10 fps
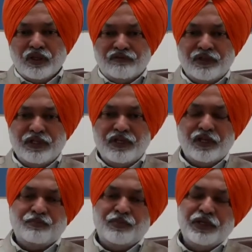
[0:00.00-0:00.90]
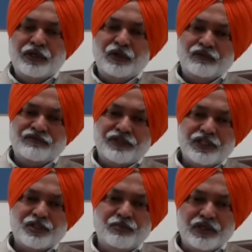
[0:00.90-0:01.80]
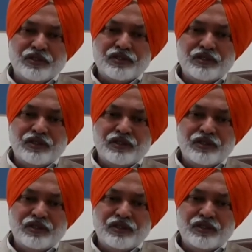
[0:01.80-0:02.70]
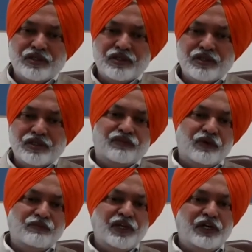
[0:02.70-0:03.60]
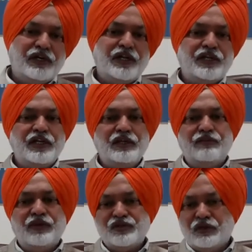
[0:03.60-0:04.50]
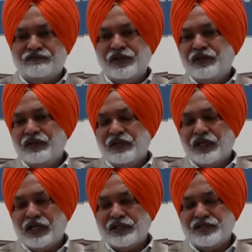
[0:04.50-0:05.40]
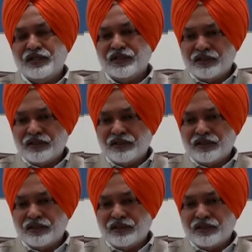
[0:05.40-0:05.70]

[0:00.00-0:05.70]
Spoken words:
within a period of 6 months from the taking place of the accident.